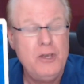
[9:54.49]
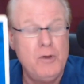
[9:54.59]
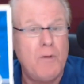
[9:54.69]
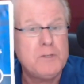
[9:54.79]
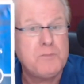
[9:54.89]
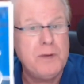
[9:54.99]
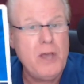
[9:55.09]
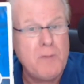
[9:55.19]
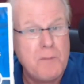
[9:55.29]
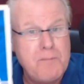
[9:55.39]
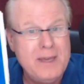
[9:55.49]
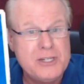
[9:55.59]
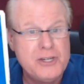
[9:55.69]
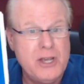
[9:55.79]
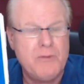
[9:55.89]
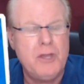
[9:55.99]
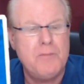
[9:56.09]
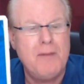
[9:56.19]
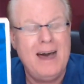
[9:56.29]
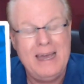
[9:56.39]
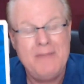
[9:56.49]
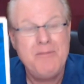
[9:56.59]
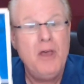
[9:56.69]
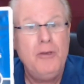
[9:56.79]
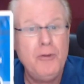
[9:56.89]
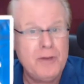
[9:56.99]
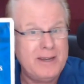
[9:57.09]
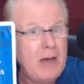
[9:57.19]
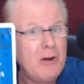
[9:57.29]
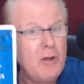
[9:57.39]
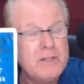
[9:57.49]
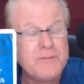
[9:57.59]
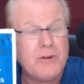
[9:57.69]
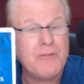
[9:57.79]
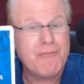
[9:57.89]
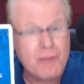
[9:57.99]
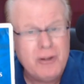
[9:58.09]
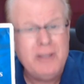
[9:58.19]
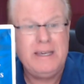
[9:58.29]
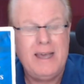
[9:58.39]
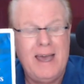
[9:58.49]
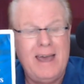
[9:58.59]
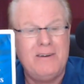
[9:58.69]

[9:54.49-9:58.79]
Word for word: You always bring him a big check when you buy. You can download this for free at